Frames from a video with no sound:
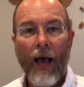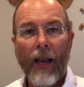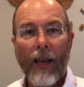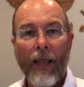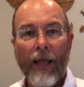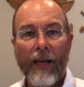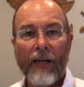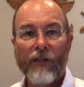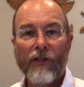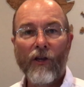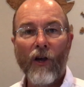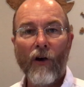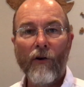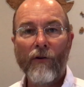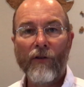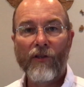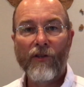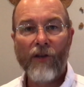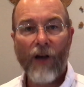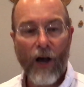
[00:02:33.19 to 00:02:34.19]
Let us go
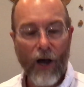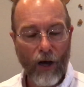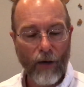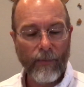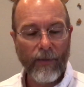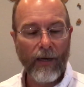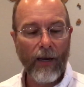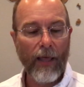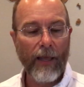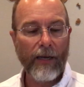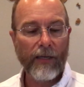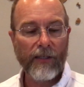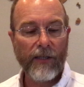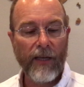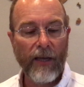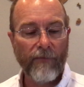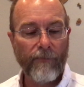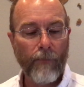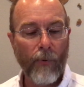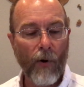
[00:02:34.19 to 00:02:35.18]
to Psalm and let us
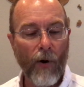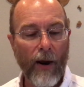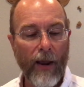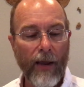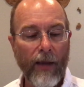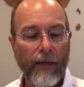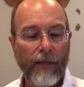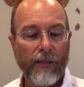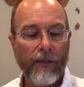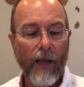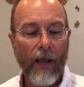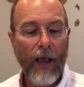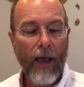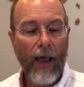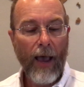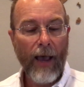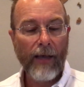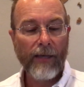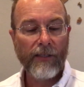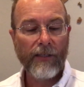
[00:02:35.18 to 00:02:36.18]
give praise
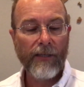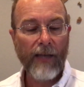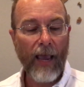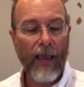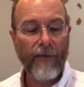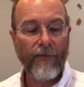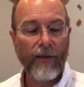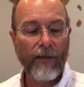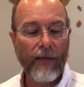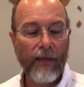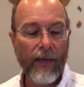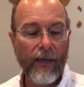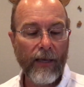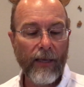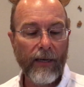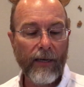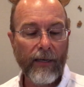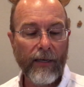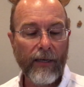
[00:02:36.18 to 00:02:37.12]
as David did.